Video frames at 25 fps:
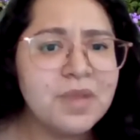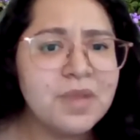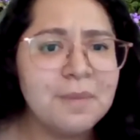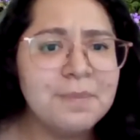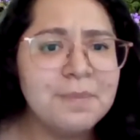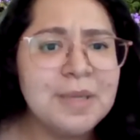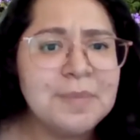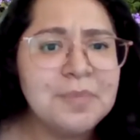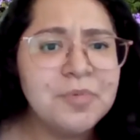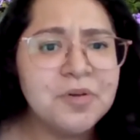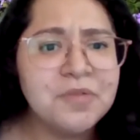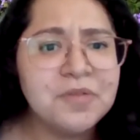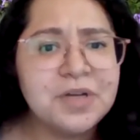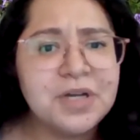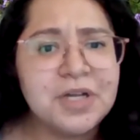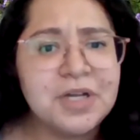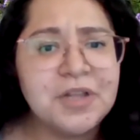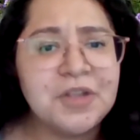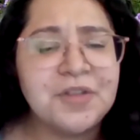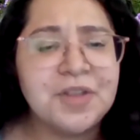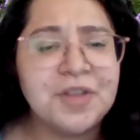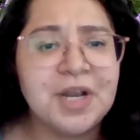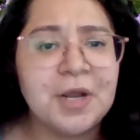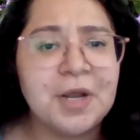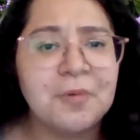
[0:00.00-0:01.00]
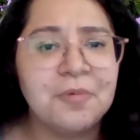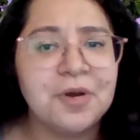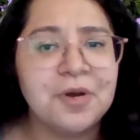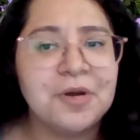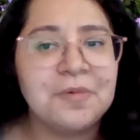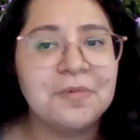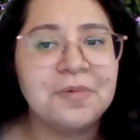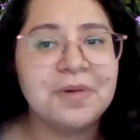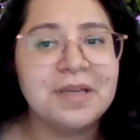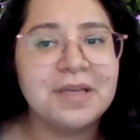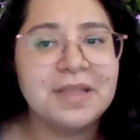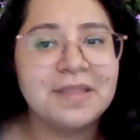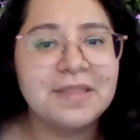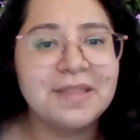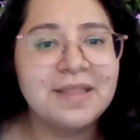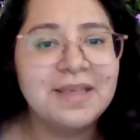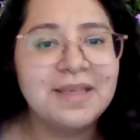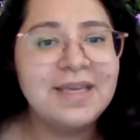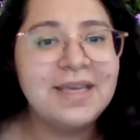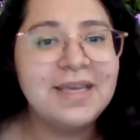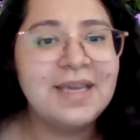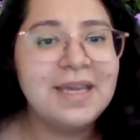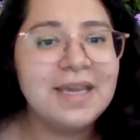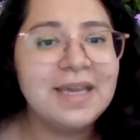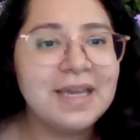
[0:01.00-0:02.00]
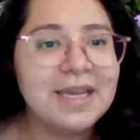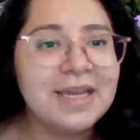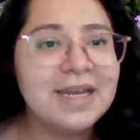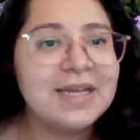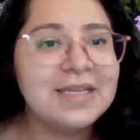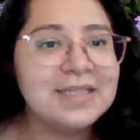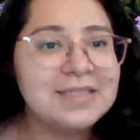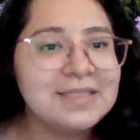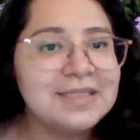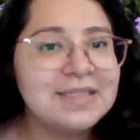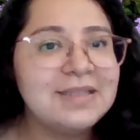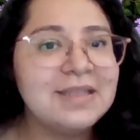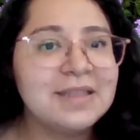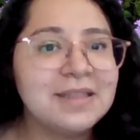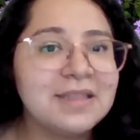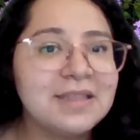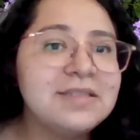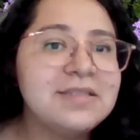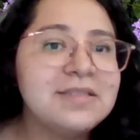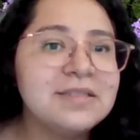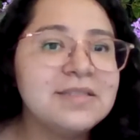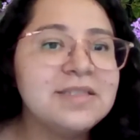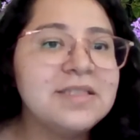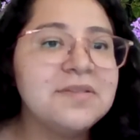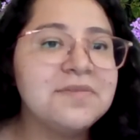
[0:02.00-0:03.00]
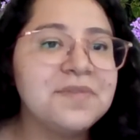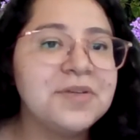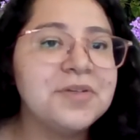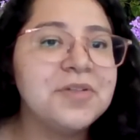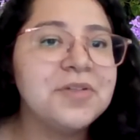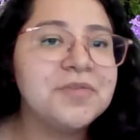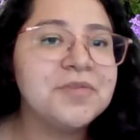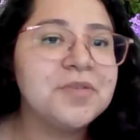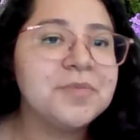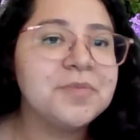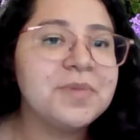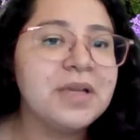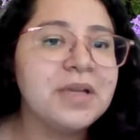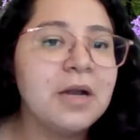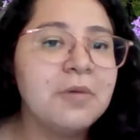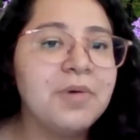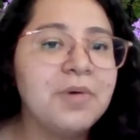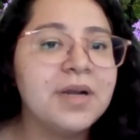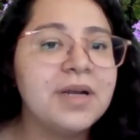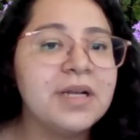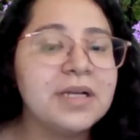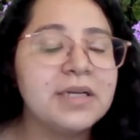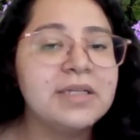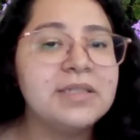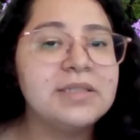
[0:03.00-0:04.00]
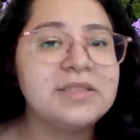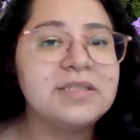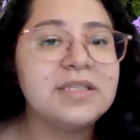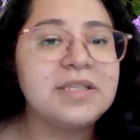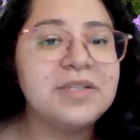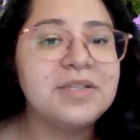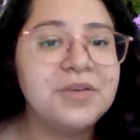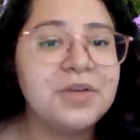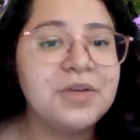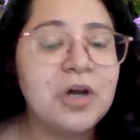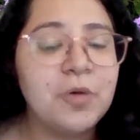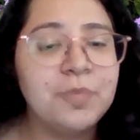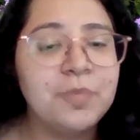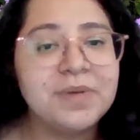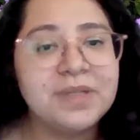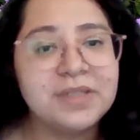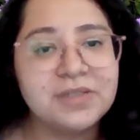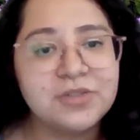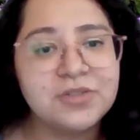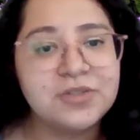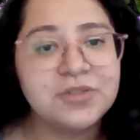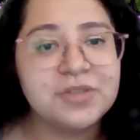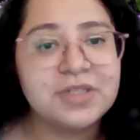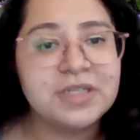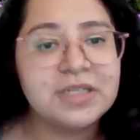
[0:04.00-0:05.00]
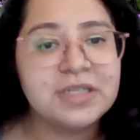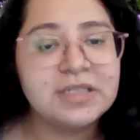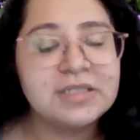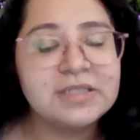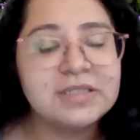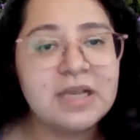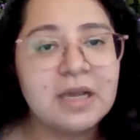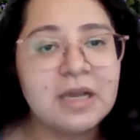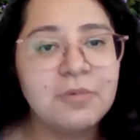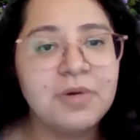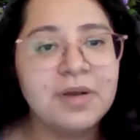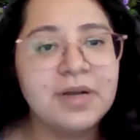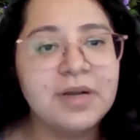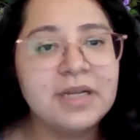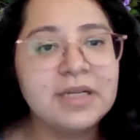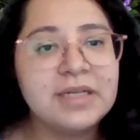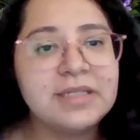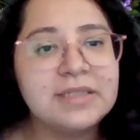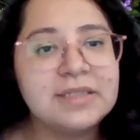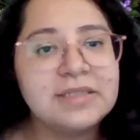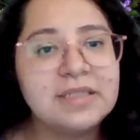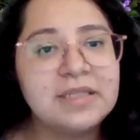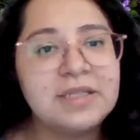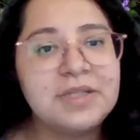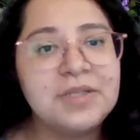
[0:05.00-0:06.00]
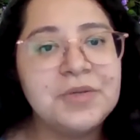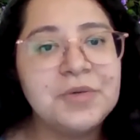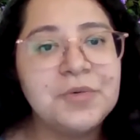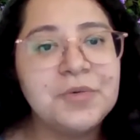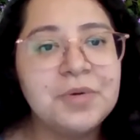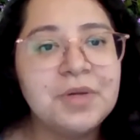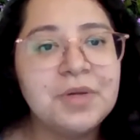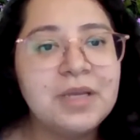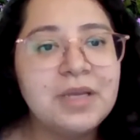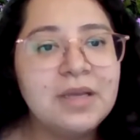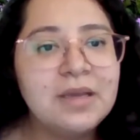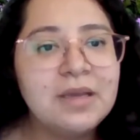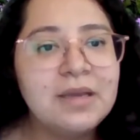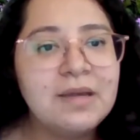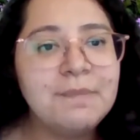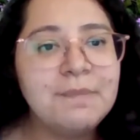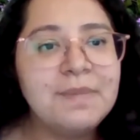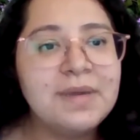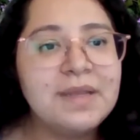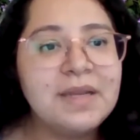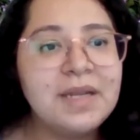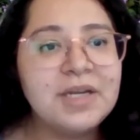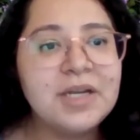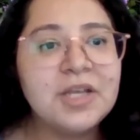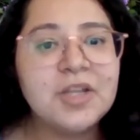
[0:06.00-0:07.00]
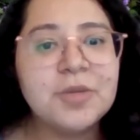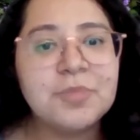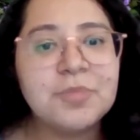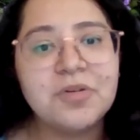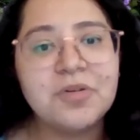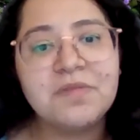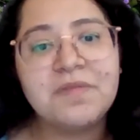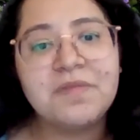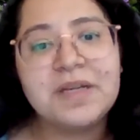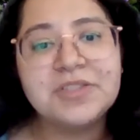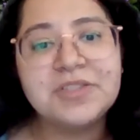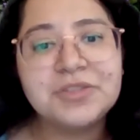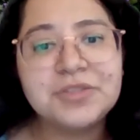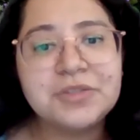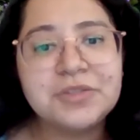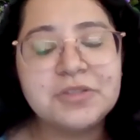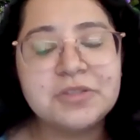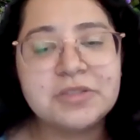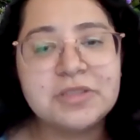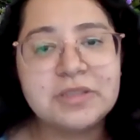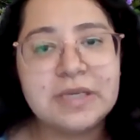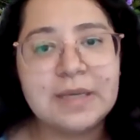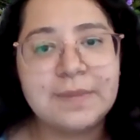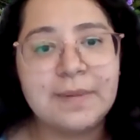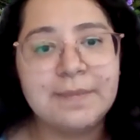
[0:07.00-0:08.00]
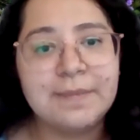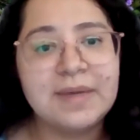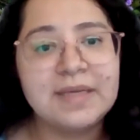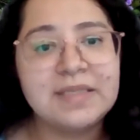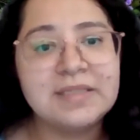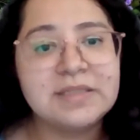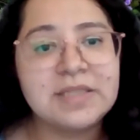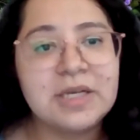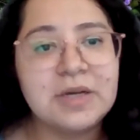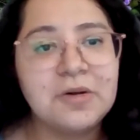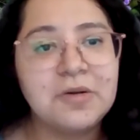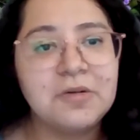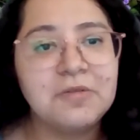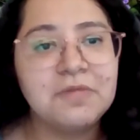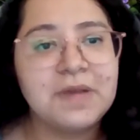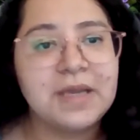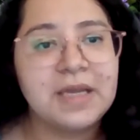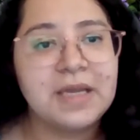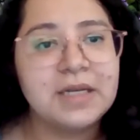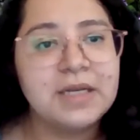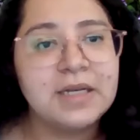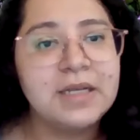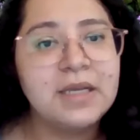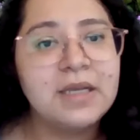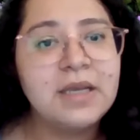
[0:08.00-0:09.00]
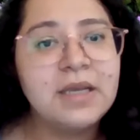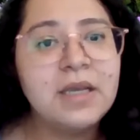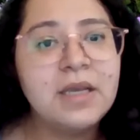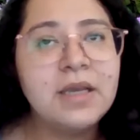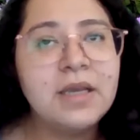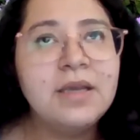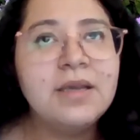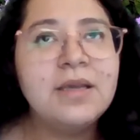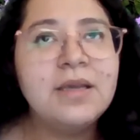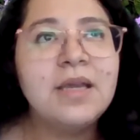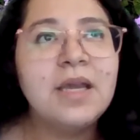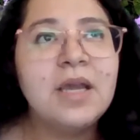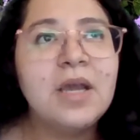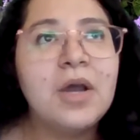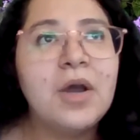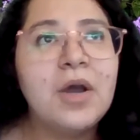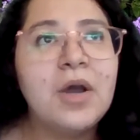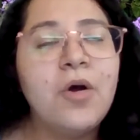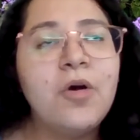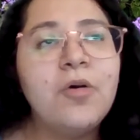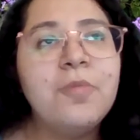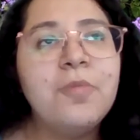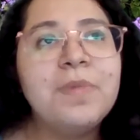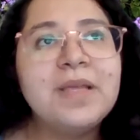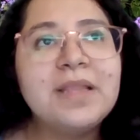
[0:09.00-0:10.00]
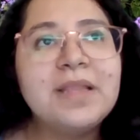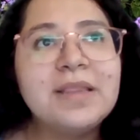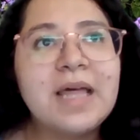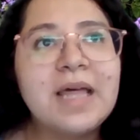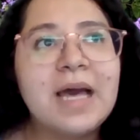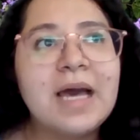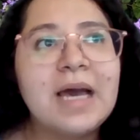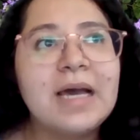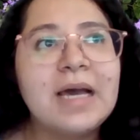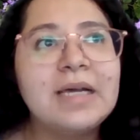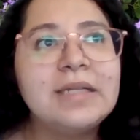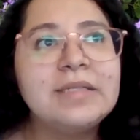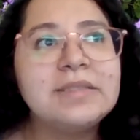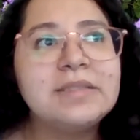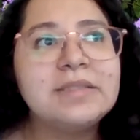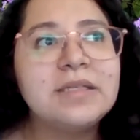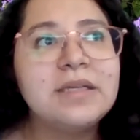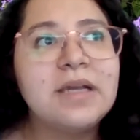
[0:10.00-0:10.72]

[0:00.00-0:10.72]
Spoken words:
people of color that I work with. And I said, like, this is the field for me. I want to continue helping students. I want to continue meeting other professionals like by myself and hoping that